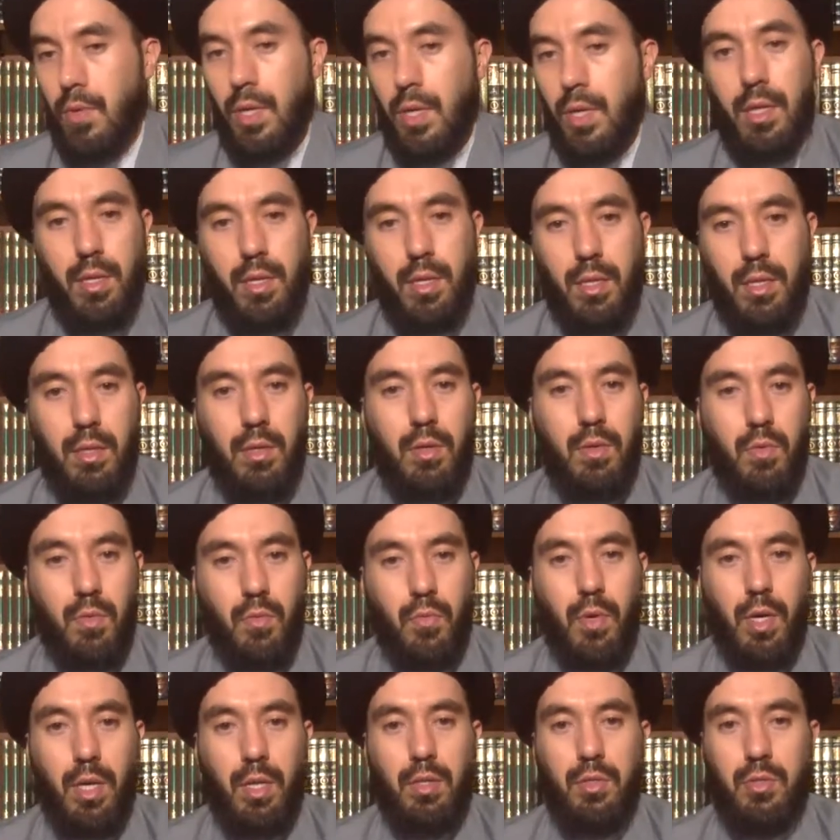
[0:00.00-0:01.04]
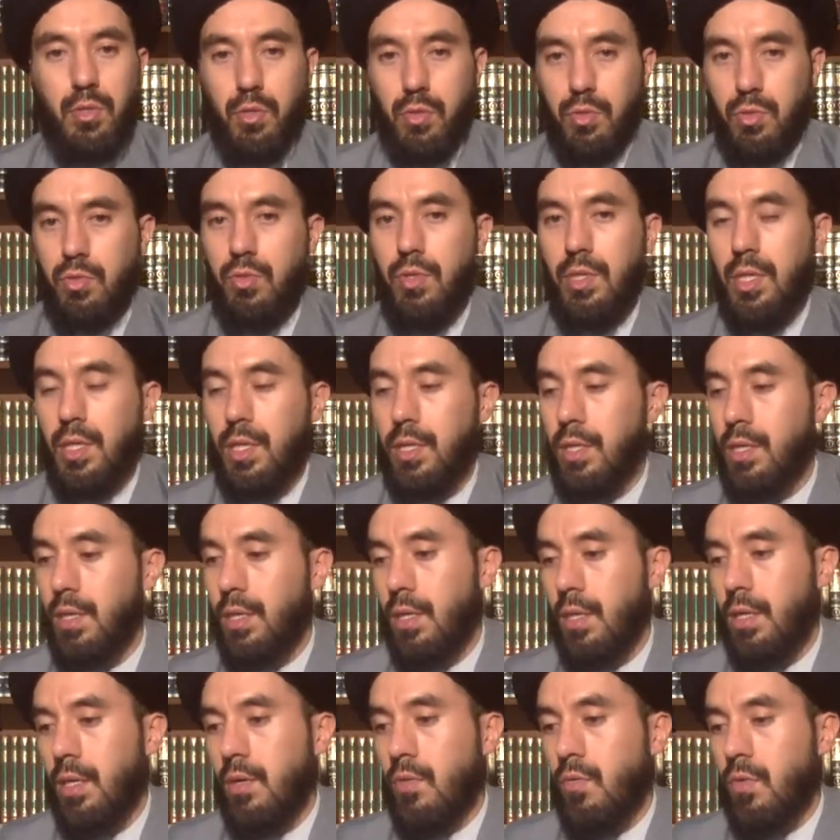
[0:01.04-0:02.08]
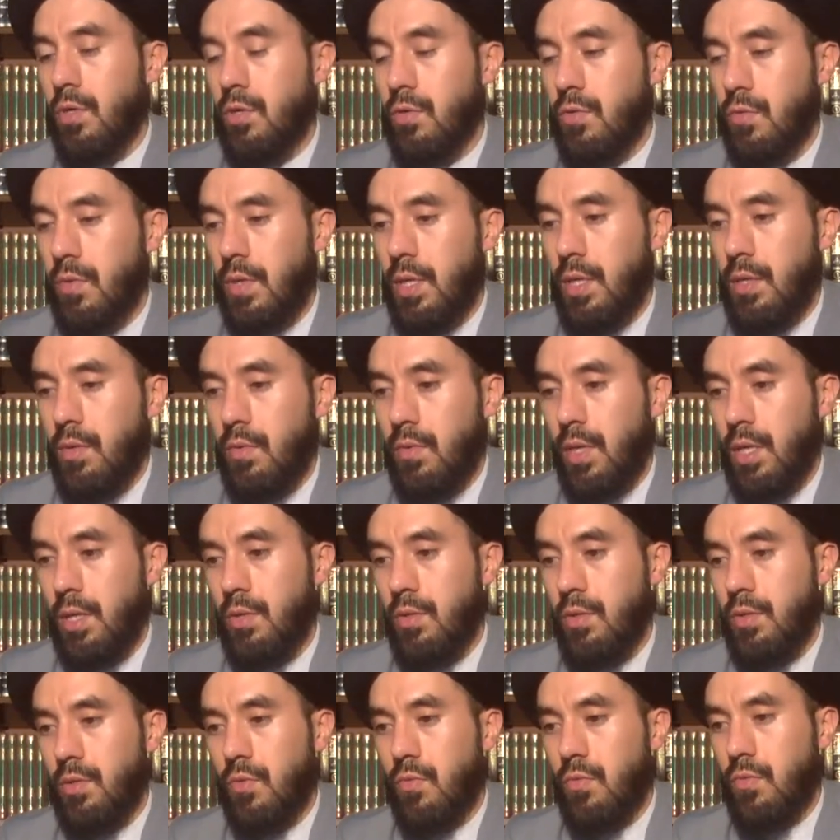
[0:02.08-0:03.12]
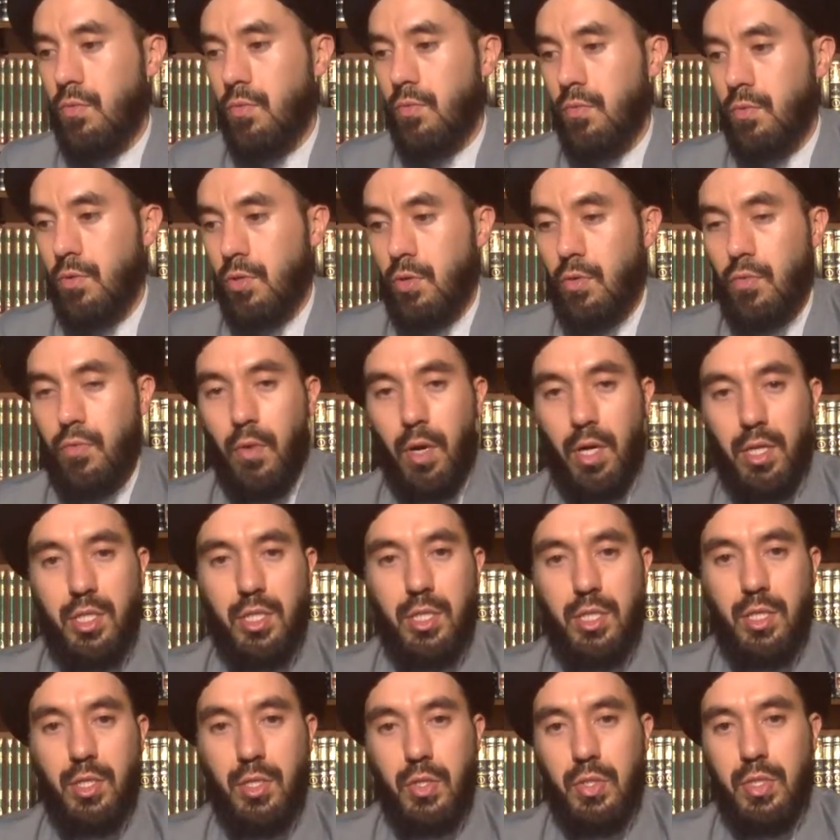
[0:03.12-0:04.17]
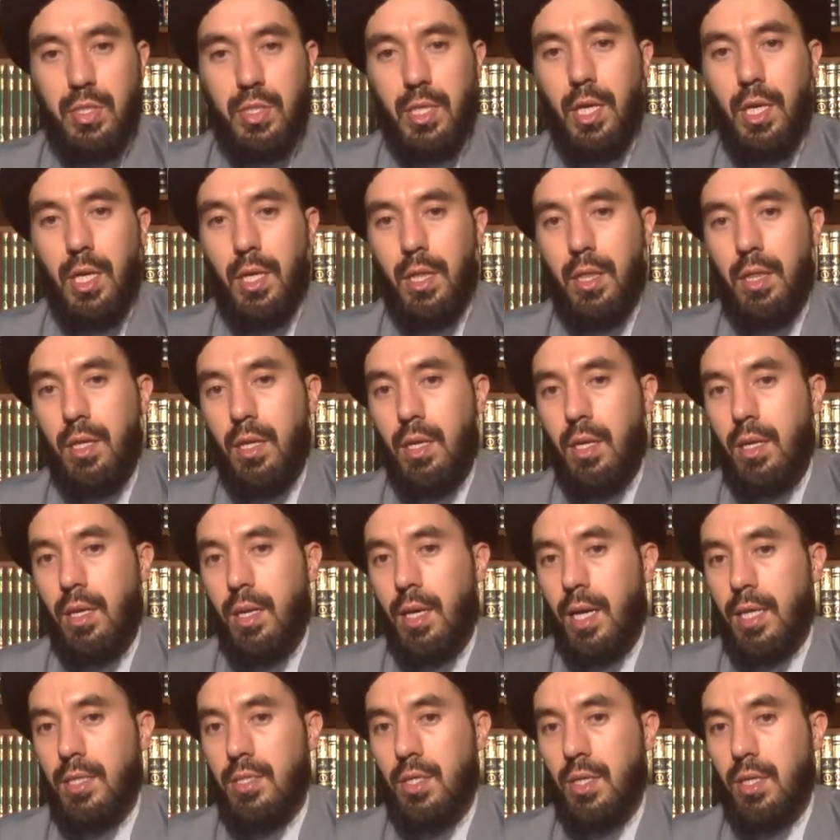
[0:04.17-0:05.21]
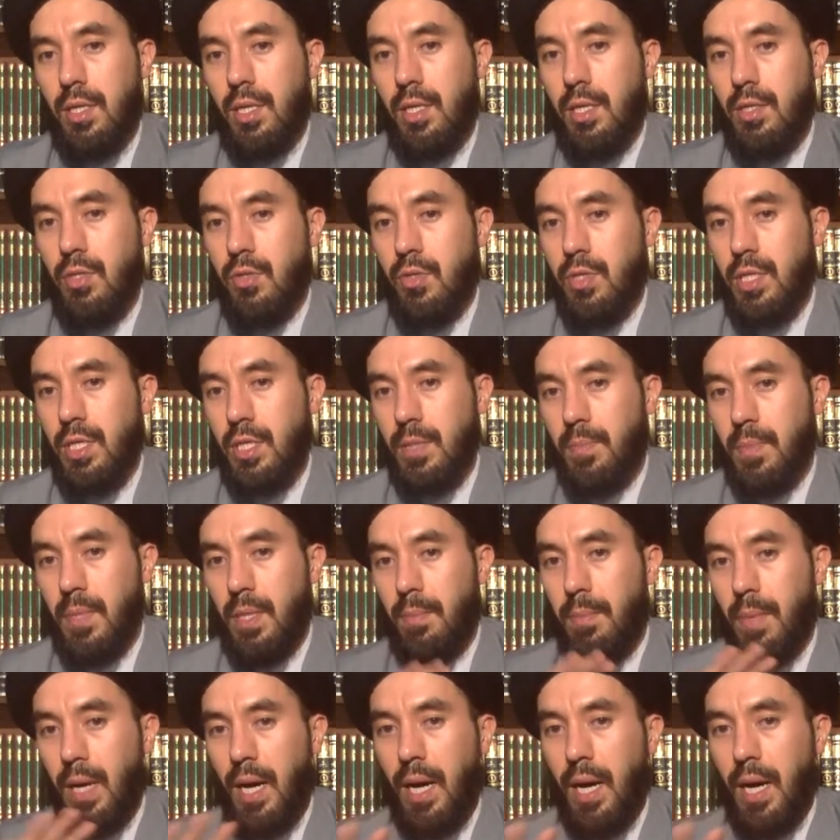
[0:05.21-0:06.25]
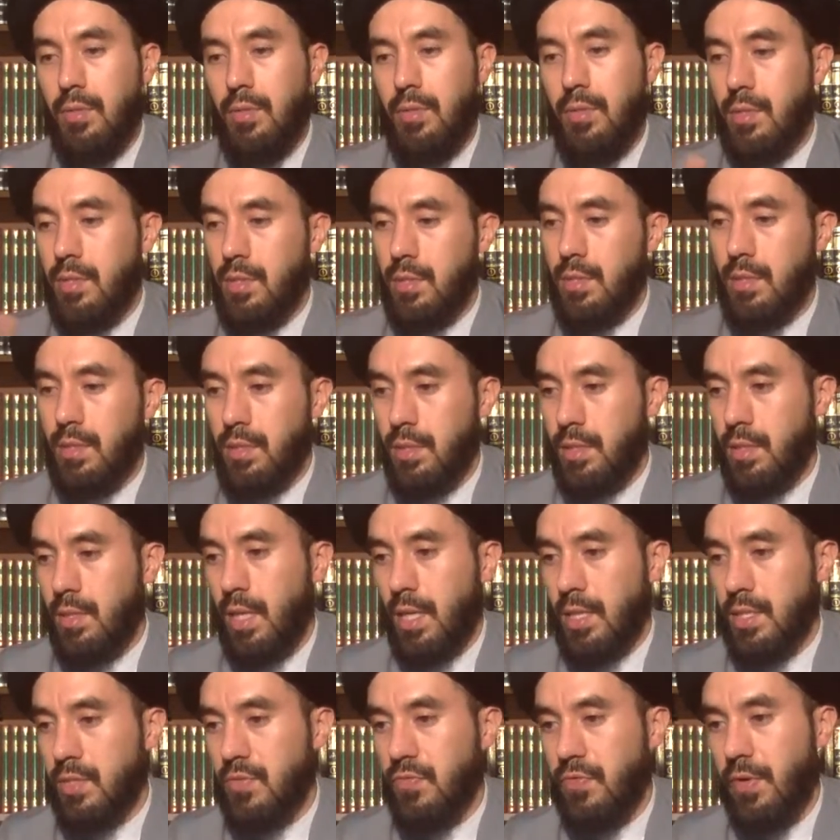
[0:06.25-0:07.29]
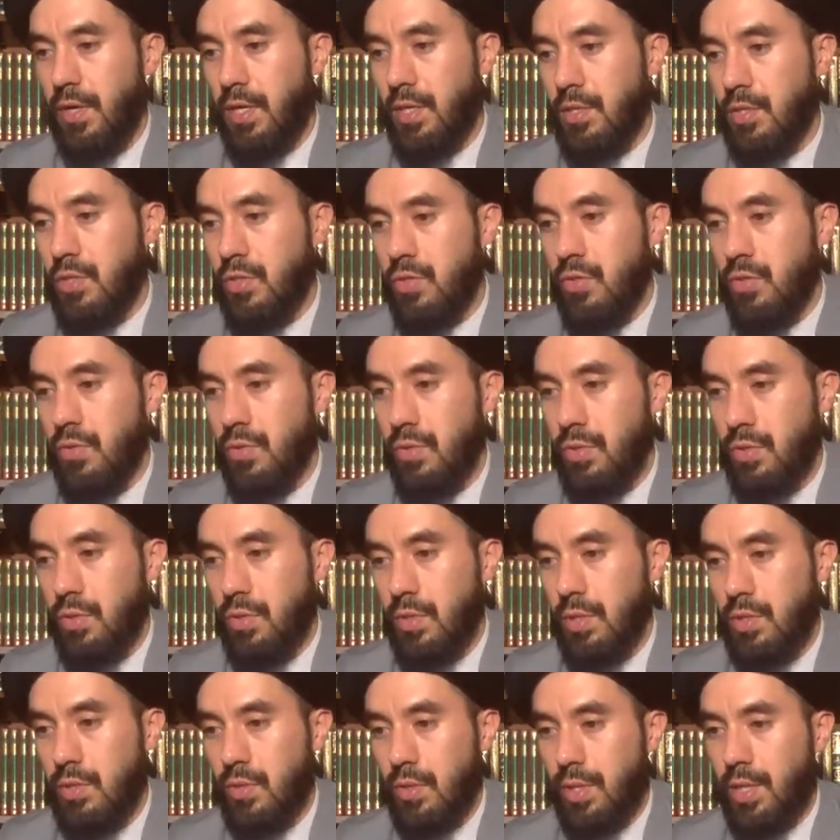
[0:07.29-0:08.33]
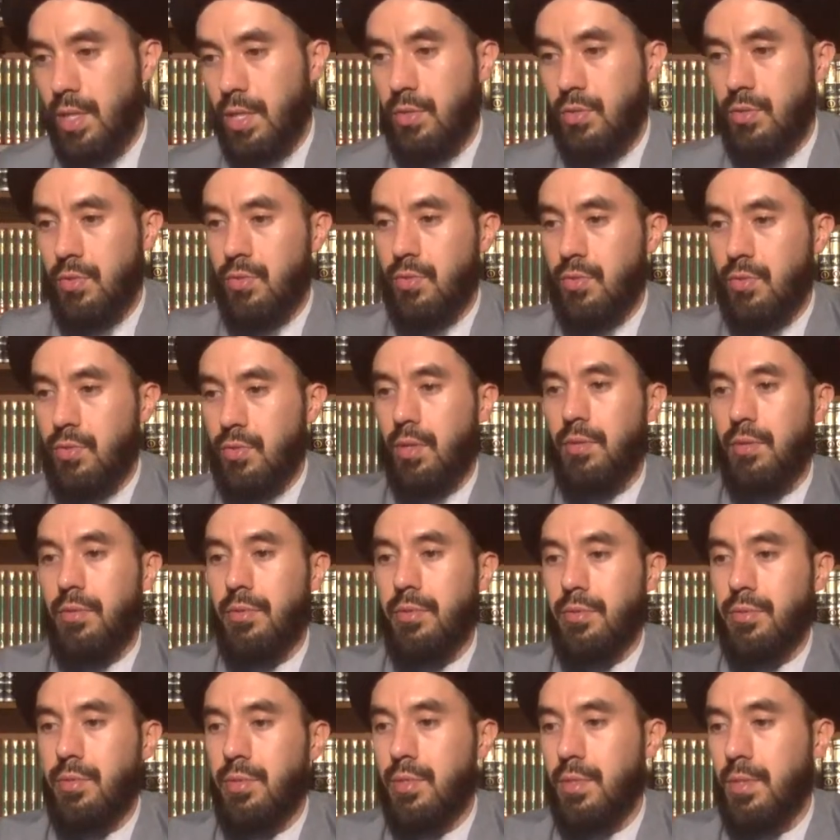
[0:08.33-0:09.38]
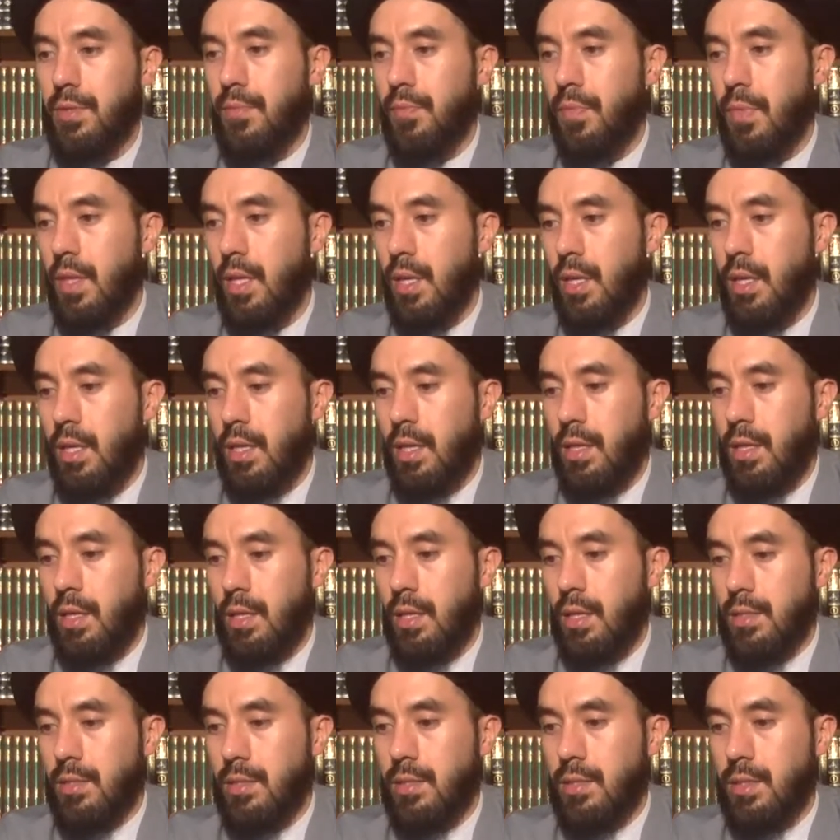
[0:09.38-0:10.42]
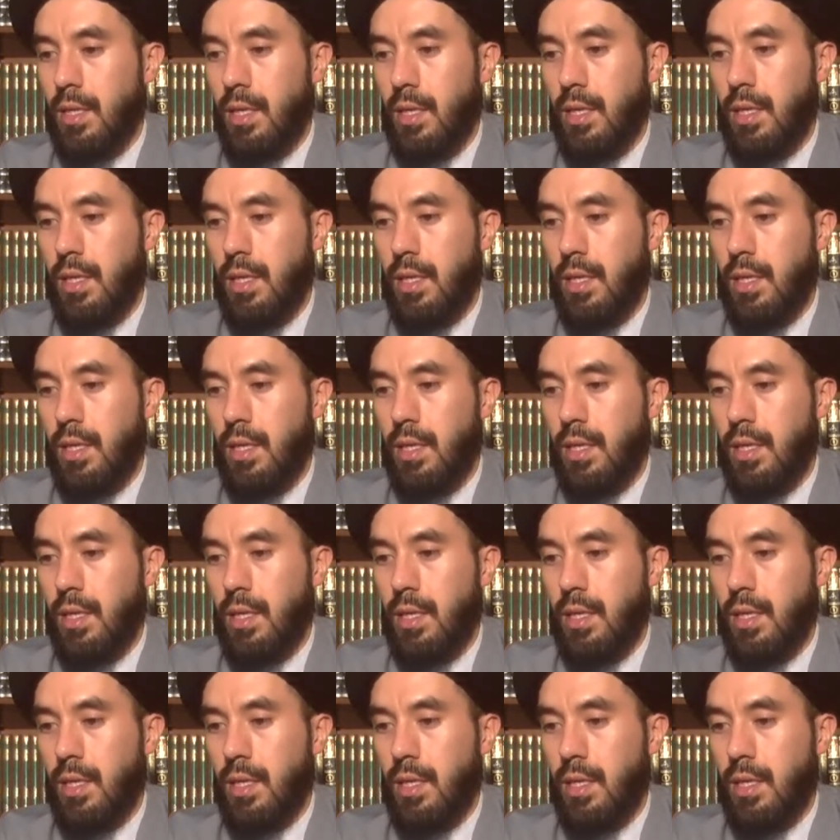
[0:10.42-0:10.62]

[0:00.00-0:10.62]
while you're doing while you're washing your teeth. As long as you keep them out, that's fine too. So it's okay to do all those things.